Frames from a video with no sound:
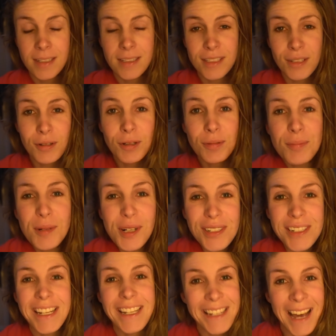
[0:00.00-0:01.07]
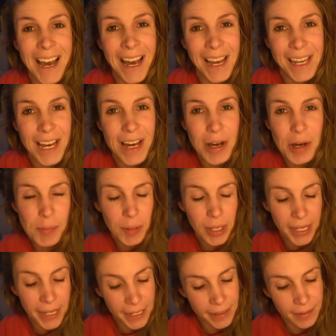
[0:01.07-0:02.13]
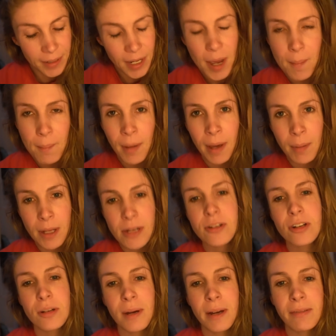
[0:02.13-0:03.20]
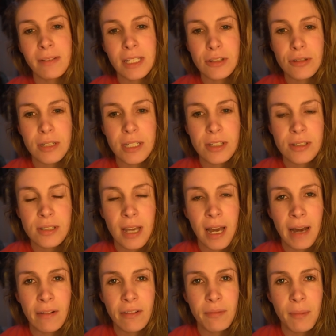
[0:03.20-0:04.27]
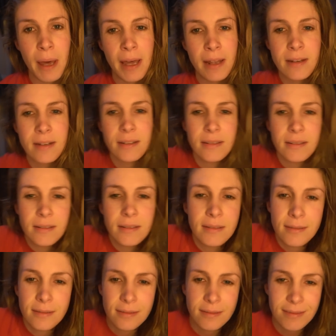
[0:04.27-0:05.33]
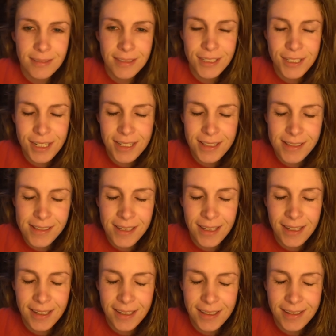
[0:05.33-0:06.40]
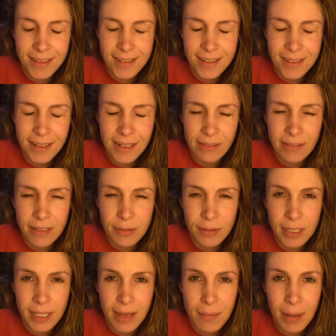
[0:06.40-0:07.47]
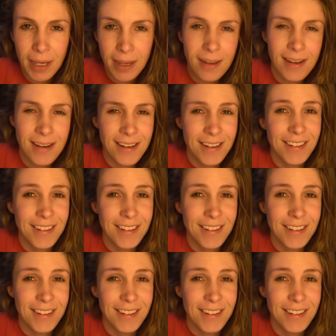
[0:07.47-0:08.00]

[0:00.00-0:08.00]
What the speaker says: So good morning. I am in my bedroom. I've literally just got out of bed. As you can see, I really want to get back in.